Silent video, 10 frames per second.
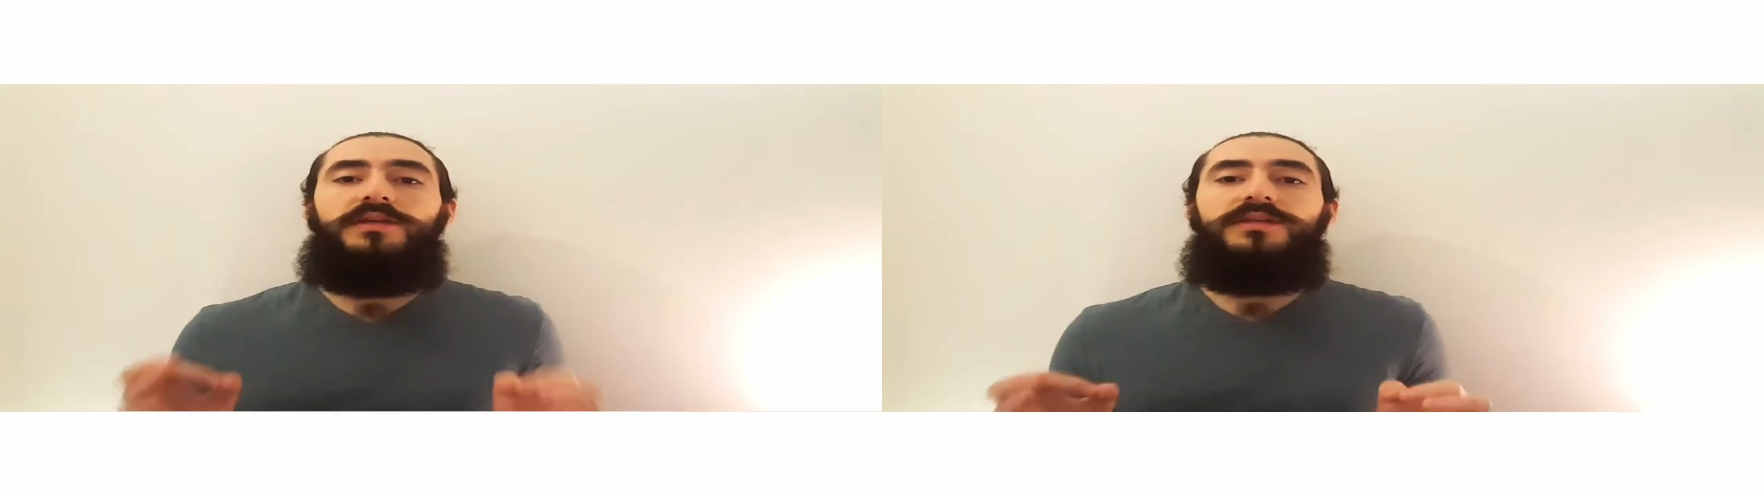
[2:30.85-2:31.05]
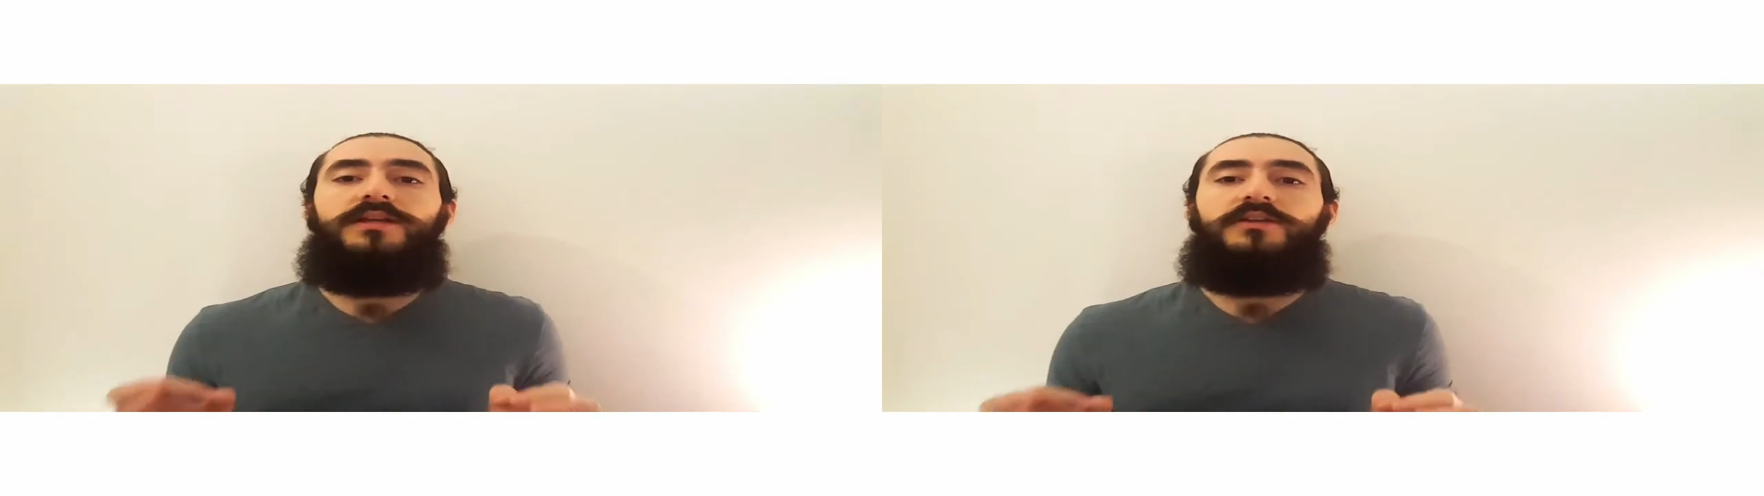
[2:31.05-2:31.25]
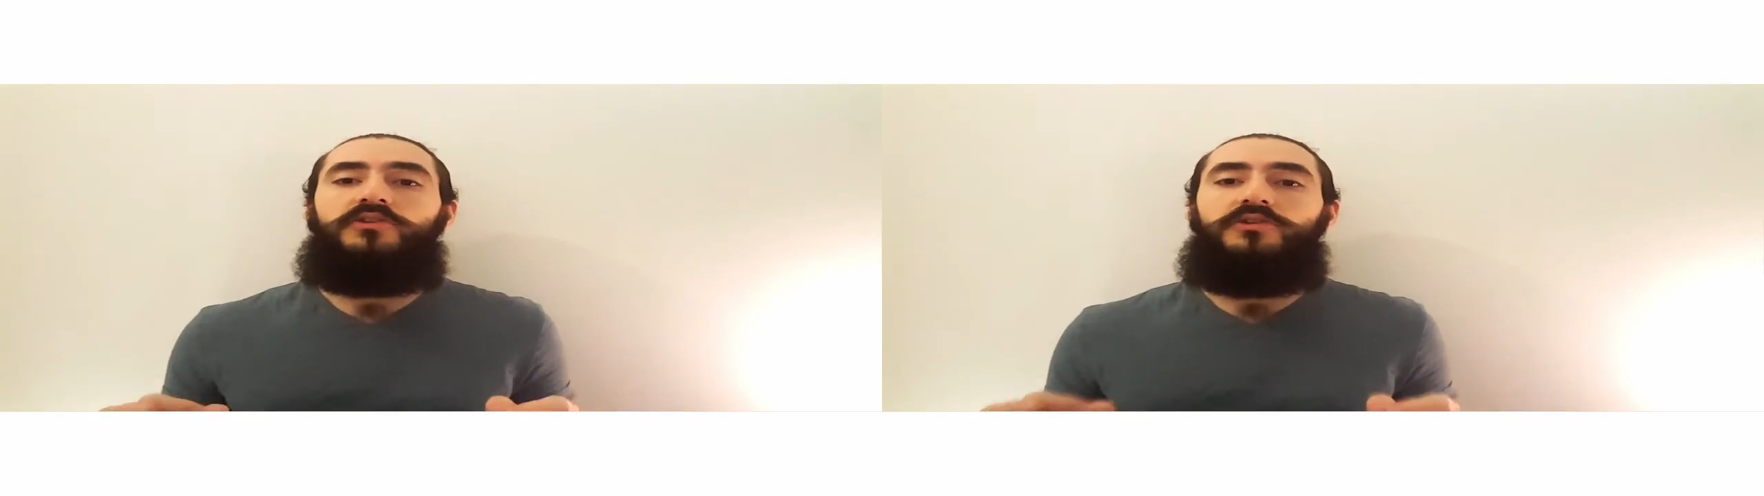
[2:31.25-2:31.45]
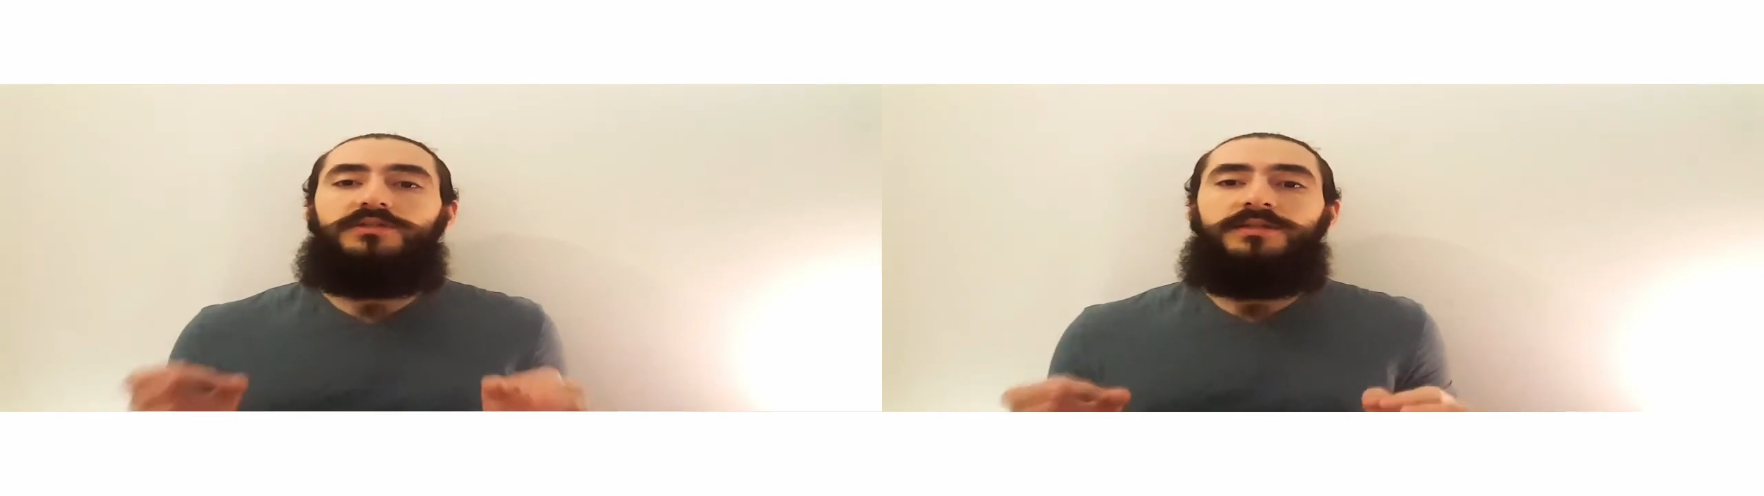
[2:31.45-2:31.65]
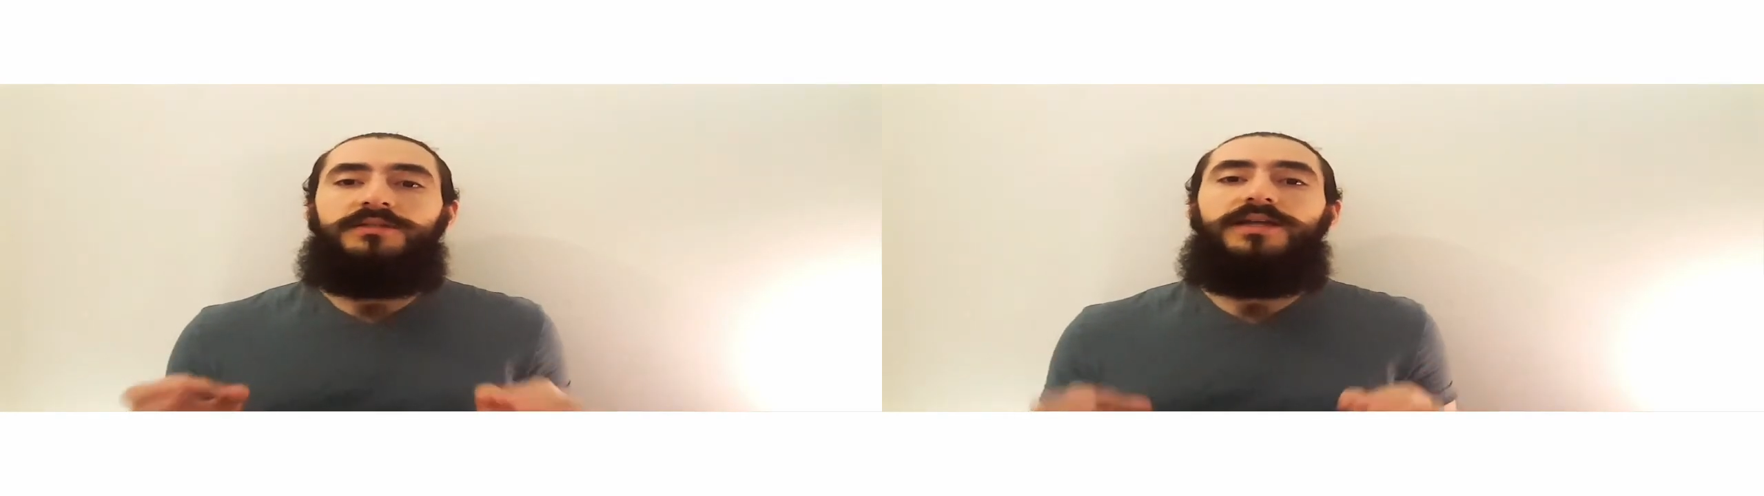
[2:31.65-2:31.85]
these
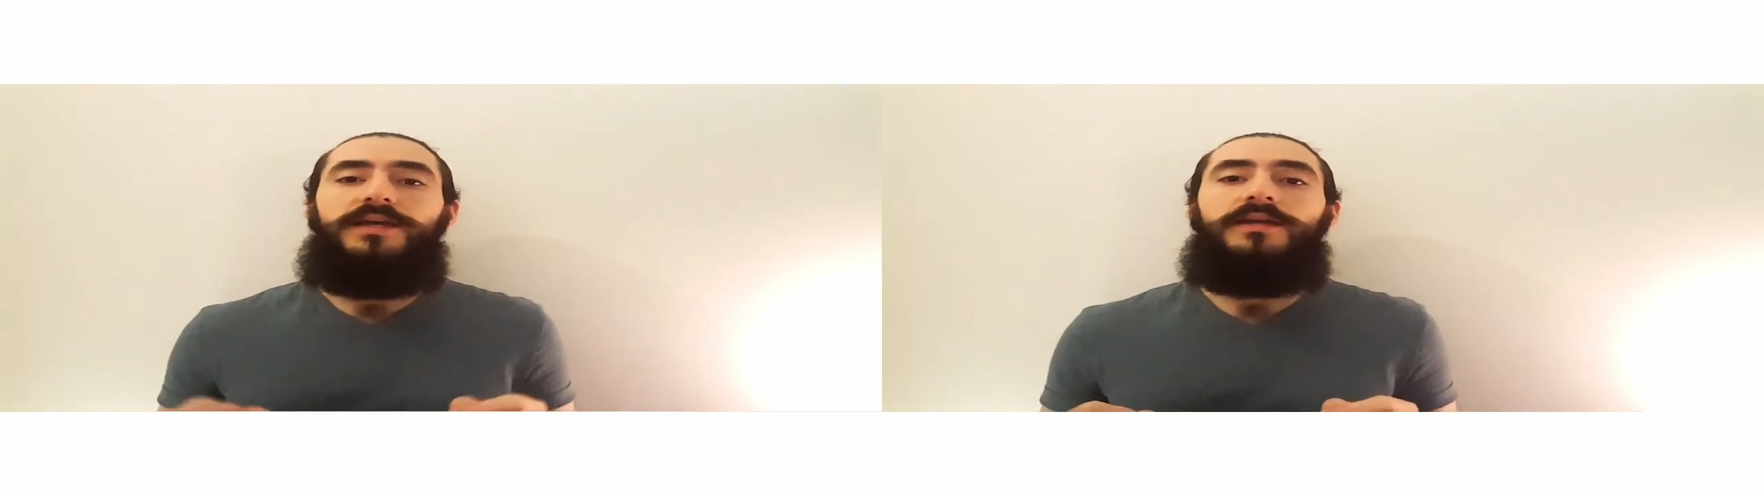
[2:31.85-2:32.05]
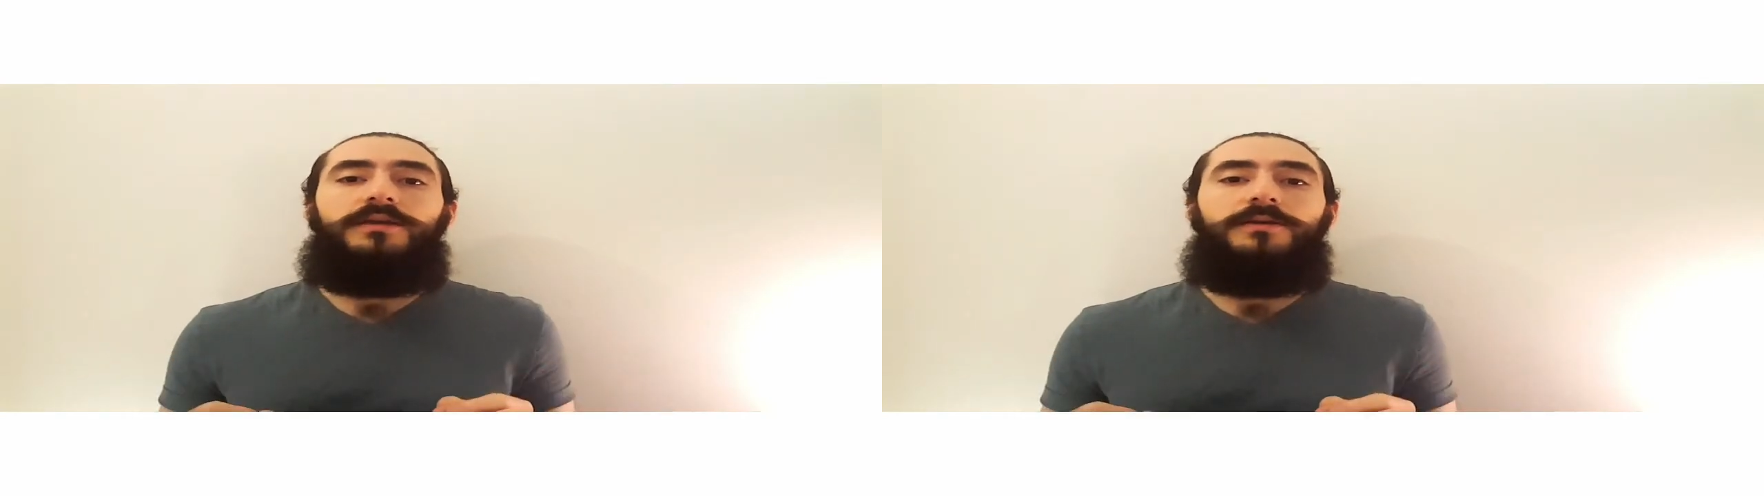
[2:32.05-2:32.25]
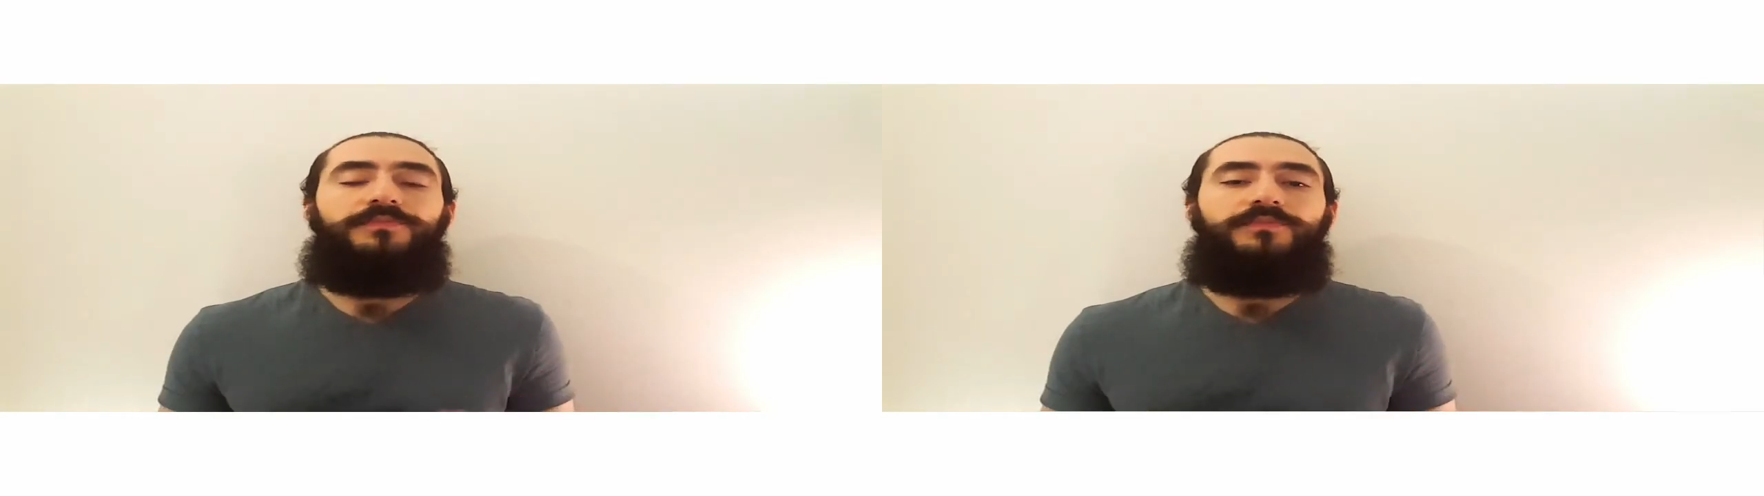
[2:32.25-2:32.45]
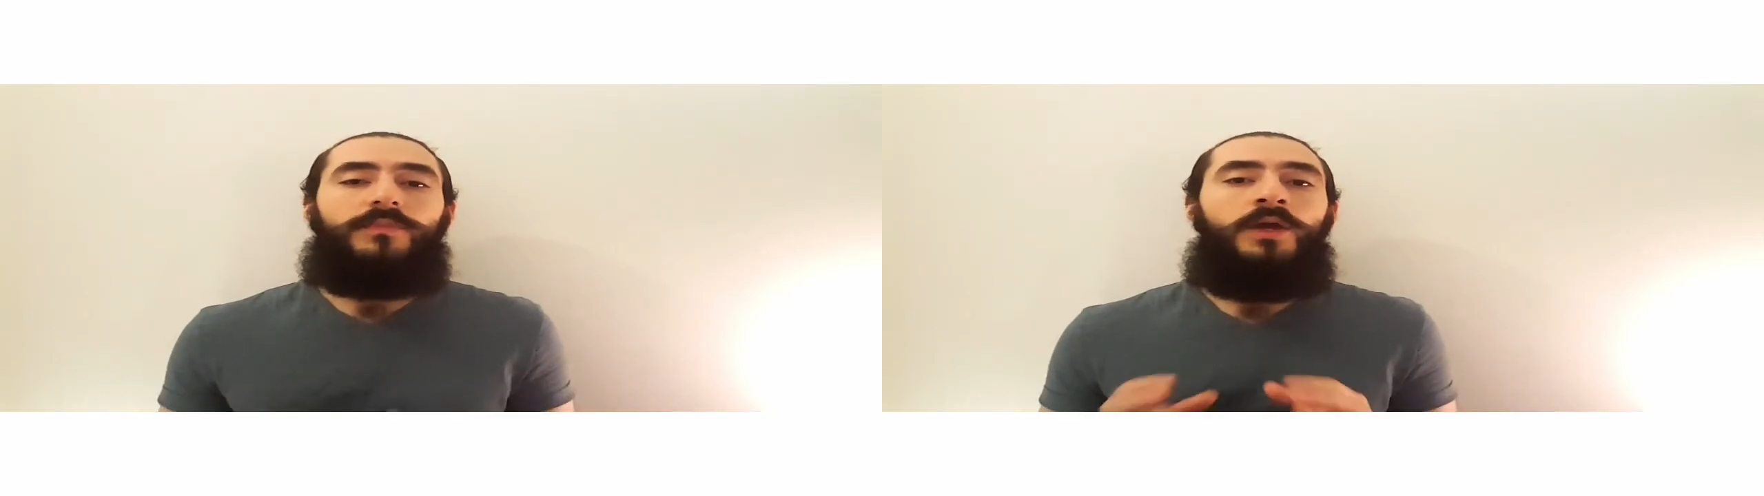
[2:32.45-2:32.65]
letters can take.